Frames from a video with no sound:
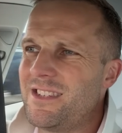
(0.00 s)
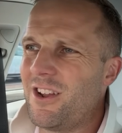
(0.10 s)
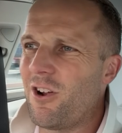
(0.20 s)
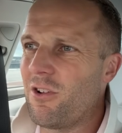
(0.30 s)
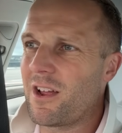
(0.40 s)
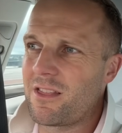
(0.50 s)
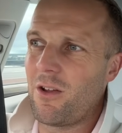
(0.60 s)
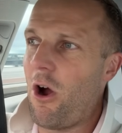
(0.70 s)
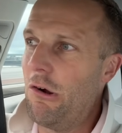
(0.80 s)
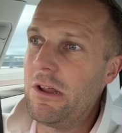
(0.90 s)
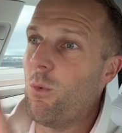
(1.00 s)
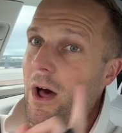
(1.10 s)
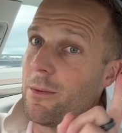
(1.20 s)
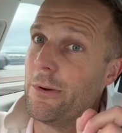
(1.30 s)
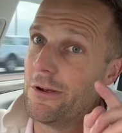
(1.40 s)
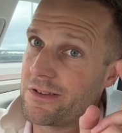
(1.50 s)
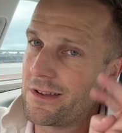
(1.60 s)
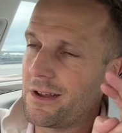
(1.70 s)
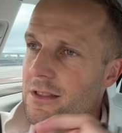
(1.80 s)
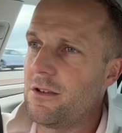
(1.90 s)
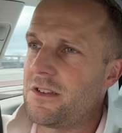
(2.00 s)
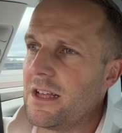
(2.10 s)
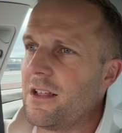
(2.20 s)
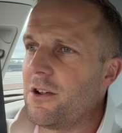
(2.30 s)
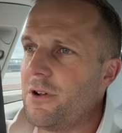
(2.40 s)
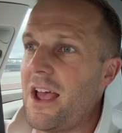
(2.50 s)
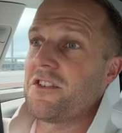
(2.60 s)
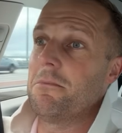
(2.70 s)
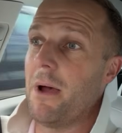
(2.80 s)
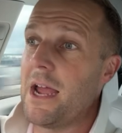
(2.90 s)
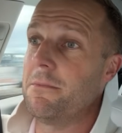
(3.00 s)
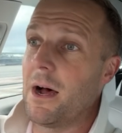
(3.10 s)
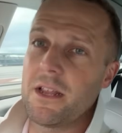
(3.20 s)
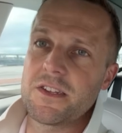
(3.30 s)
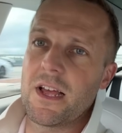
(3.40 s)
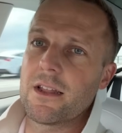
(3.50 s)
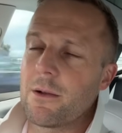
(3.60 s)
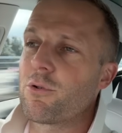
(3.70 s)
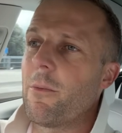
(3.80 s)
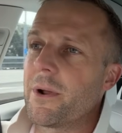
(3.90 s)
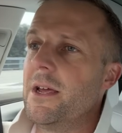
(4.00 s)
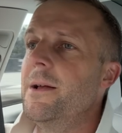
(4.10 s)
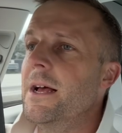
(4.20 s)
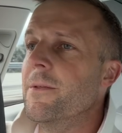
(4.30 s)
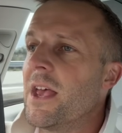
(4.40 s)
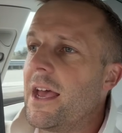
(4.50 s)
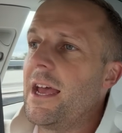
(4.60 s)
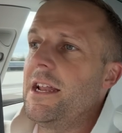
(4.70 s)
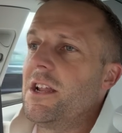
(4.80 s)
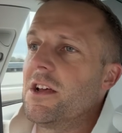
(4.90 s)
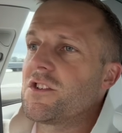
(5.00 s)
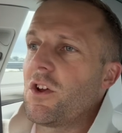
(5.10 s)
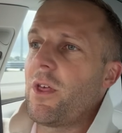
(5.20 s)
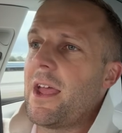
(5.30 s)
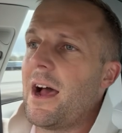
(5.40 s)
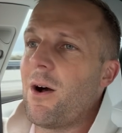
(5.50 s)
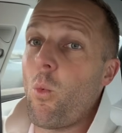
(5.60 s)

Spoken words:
you know, like the only one person in New Zealand who hasn't made money selling a property. And so they are